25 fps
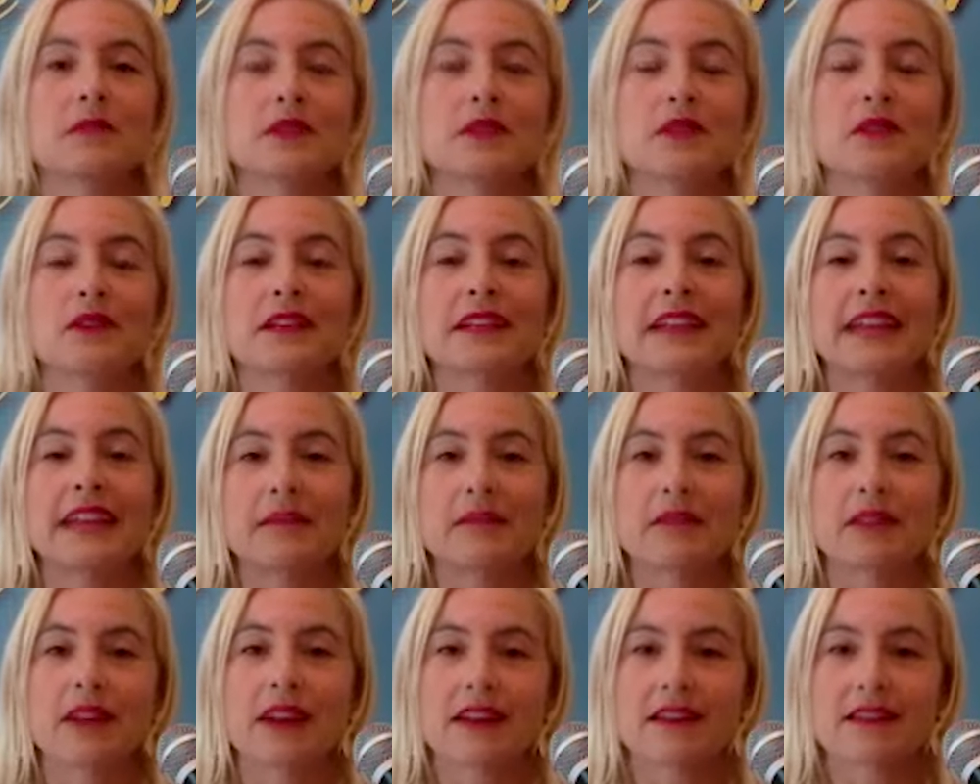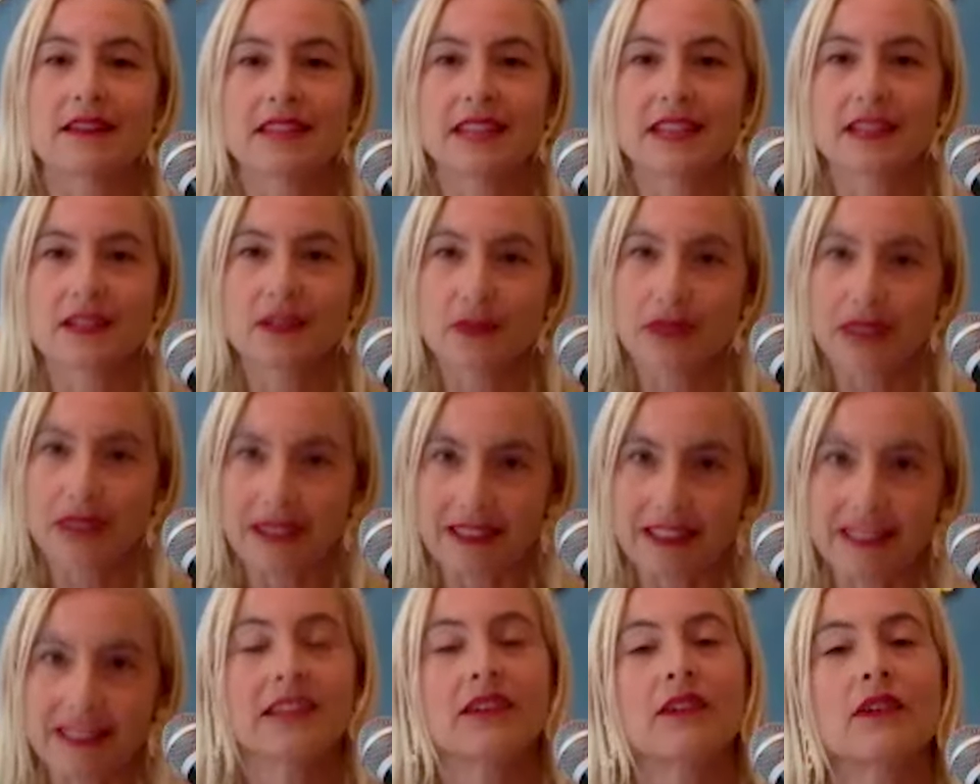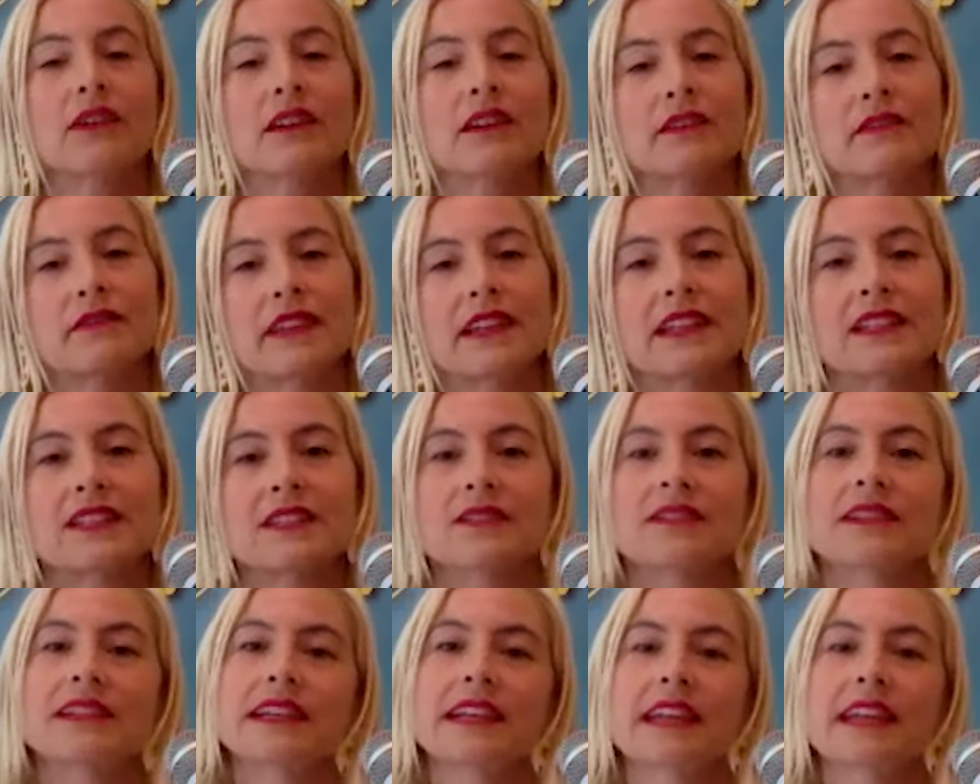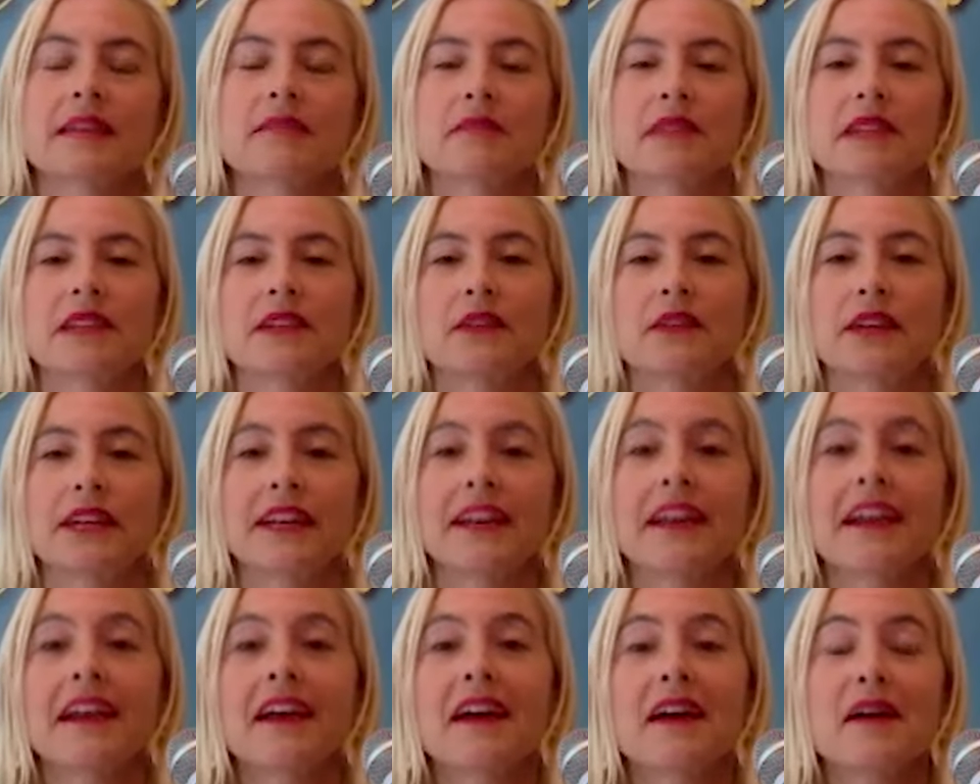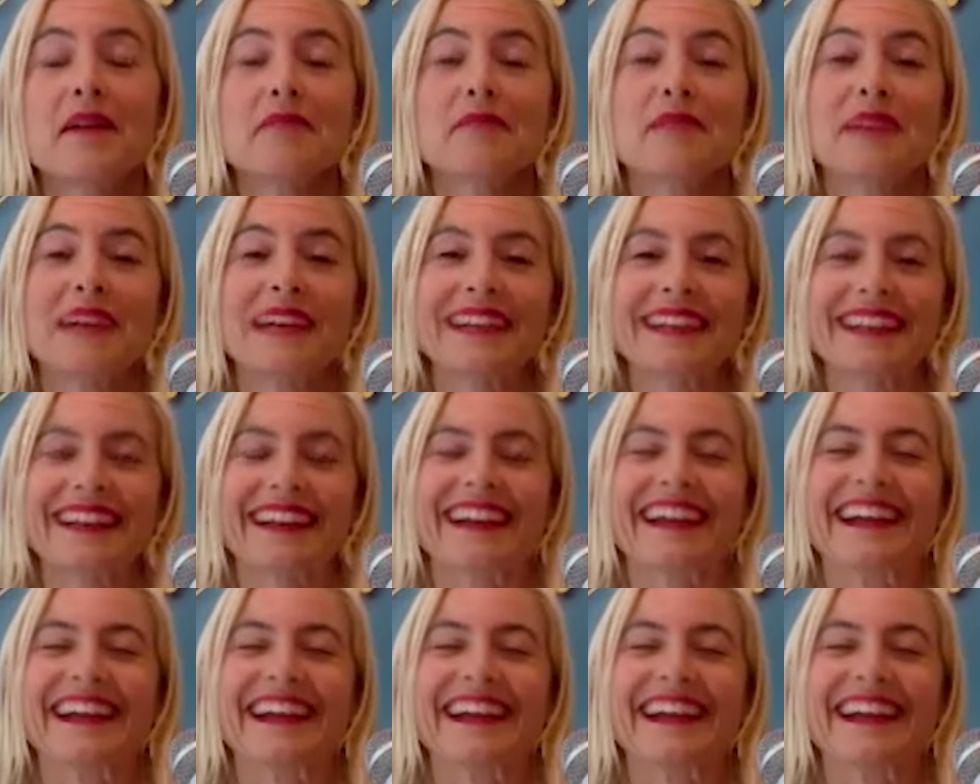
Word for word: don't claim their heterosexuality, or if they do, it can be annoying. But